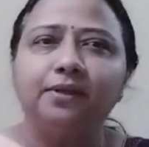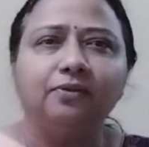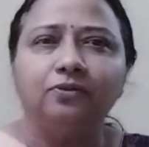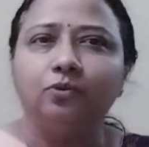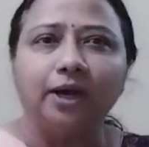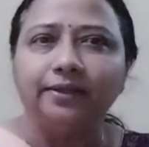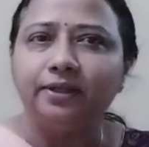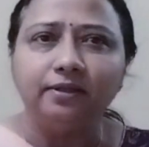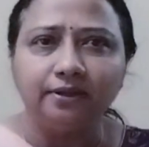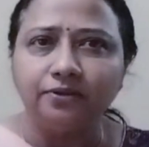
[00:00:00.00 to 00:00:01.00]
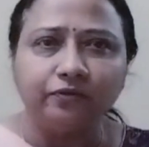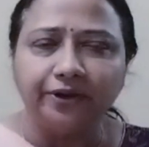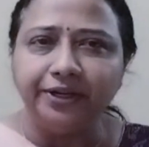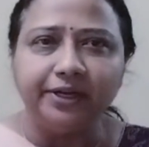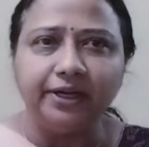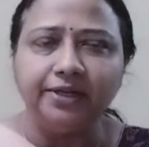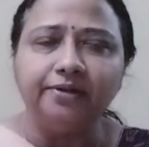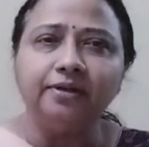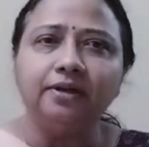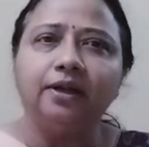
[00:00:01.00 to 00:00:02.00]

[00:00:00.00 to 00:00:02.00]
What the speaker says: So I think it's very clear.